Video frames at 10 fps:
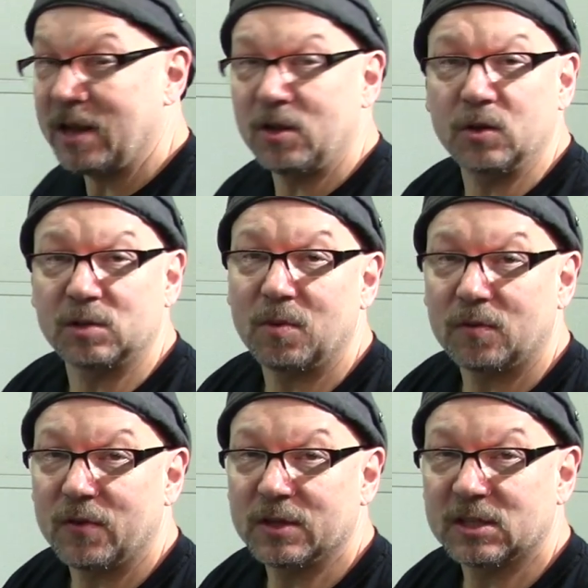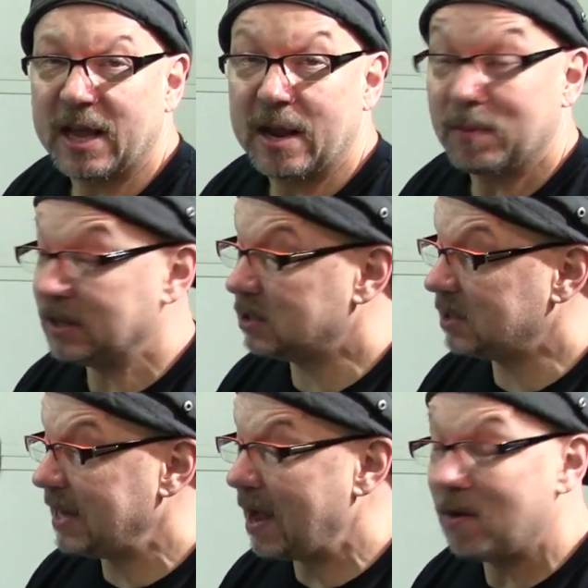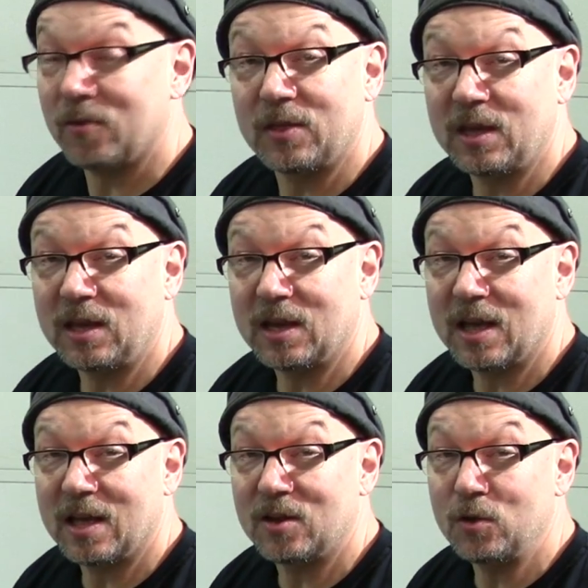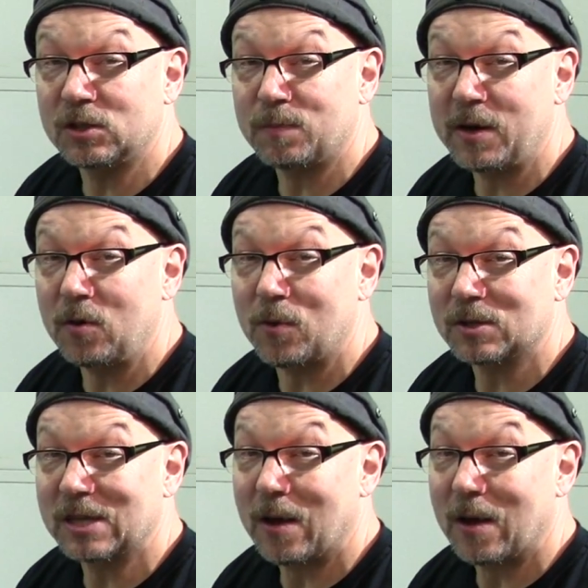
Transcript: unusable for this game. Let's see how the uh, new spinner works